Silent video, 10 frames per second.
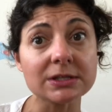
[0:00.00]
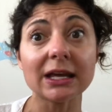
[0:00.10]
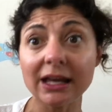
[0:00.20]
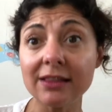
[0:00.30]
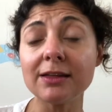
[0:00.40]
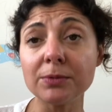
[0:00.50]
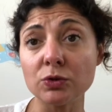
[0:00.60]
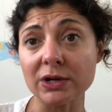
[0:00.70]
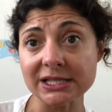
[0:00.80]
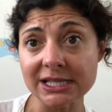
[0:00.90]
the
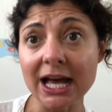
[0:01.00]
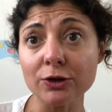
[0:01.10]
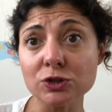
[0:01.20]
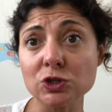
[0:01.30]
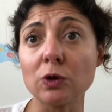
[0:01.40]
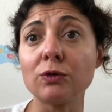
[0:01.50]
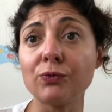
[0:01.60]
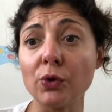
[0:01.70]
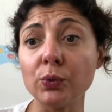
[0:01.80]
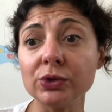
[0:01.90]
individual sounds called
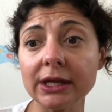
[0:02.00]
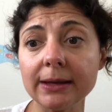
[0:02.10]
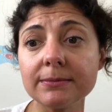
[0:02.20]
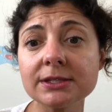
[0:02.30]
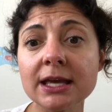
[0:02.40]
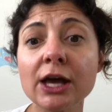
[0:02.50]
phonemes,